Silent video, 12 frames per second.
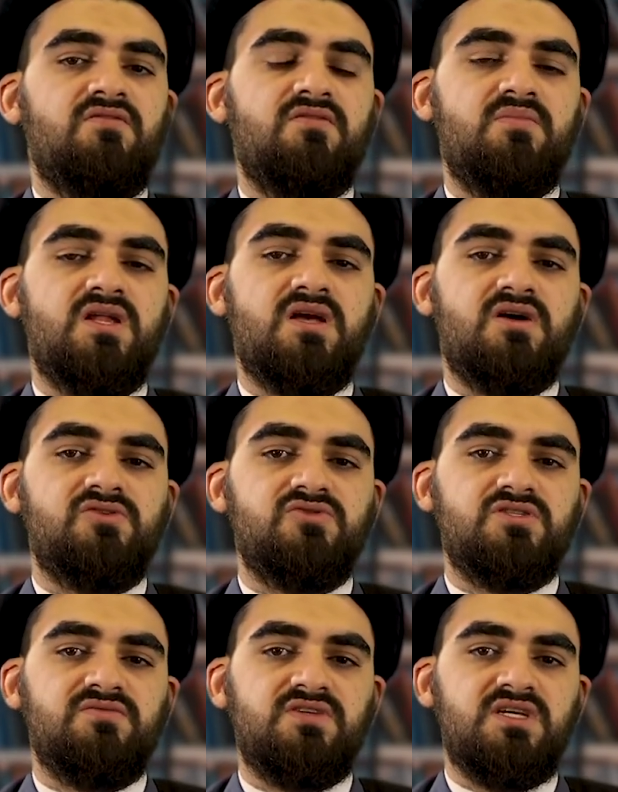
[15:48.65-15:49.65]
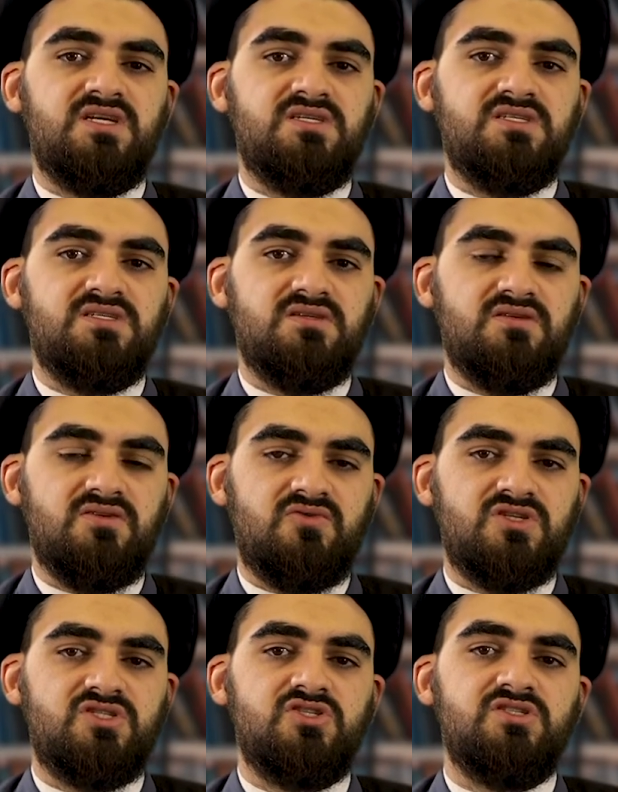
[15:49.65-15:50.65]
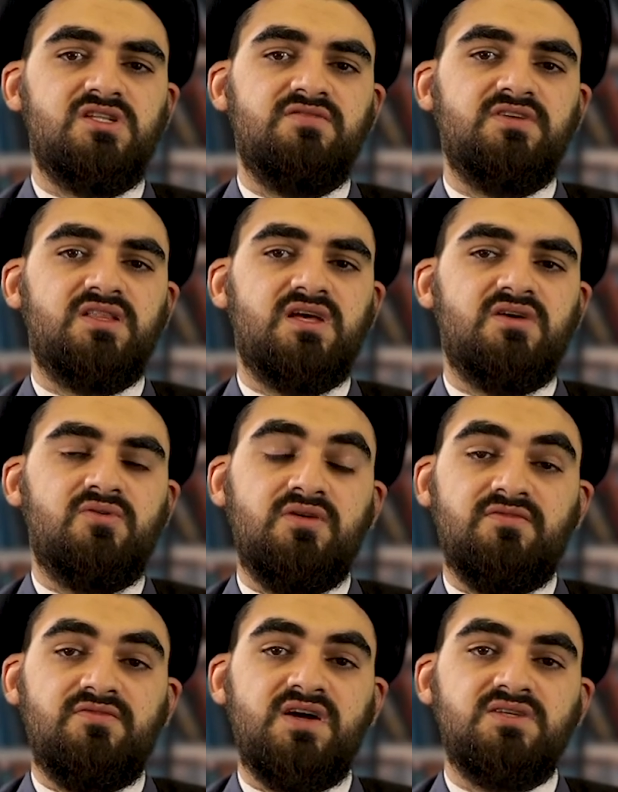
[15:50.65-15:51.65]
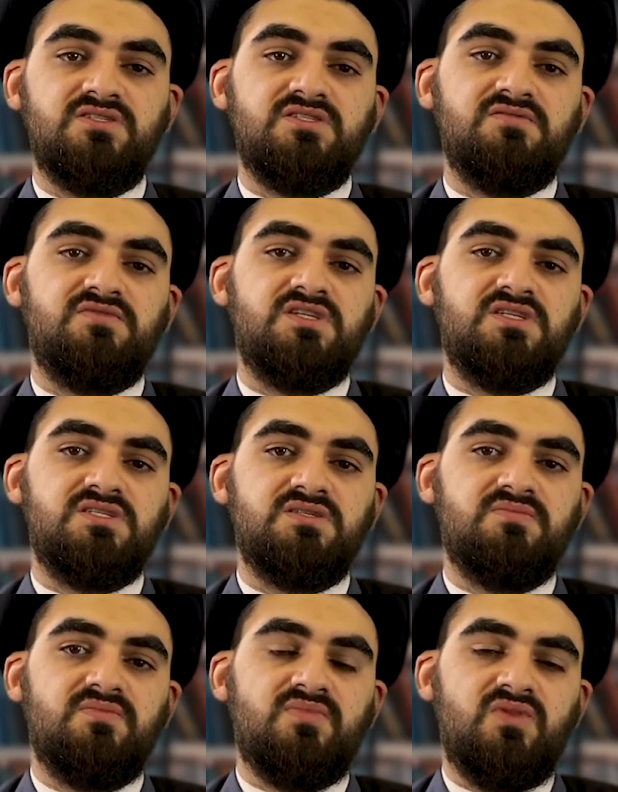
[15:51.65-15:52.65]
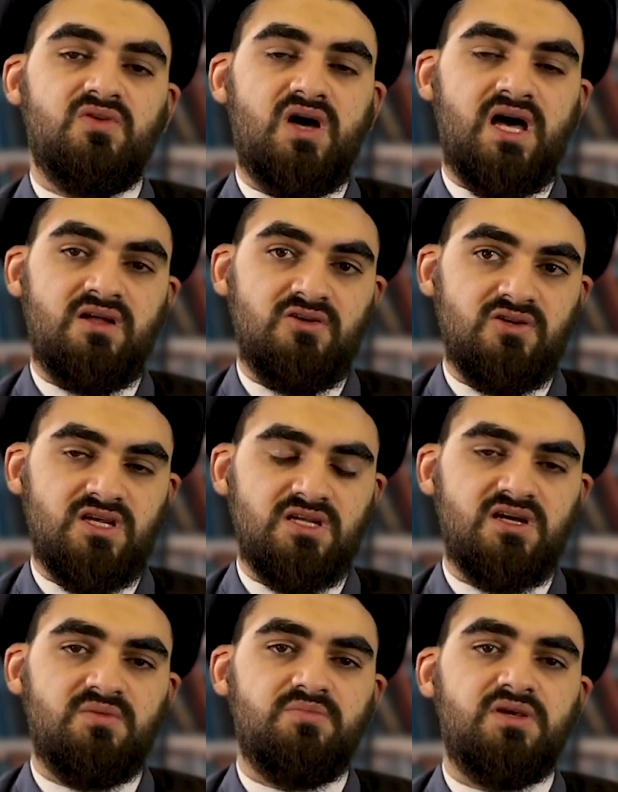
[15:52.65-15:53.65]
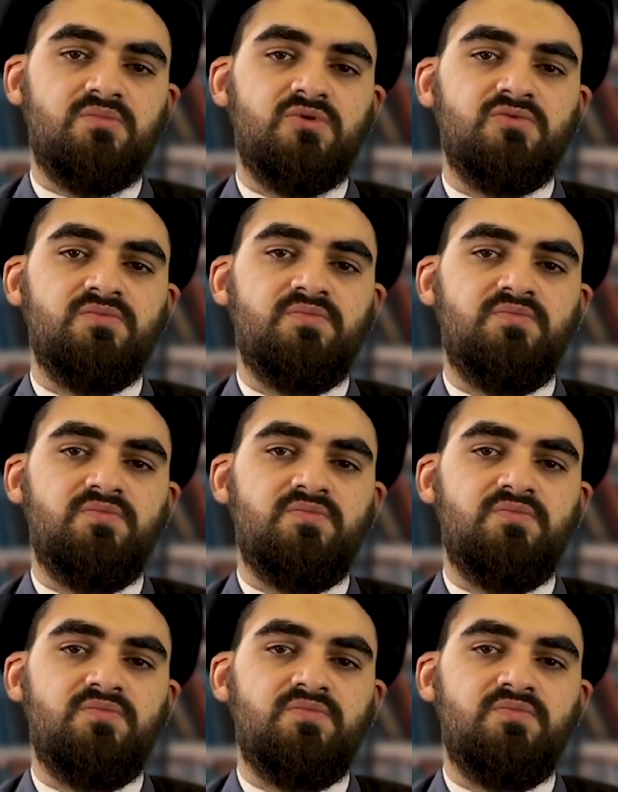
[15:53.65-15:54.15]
for many hundreds of years Christians living there, or even thousands of years, not Ahlul Kitab people.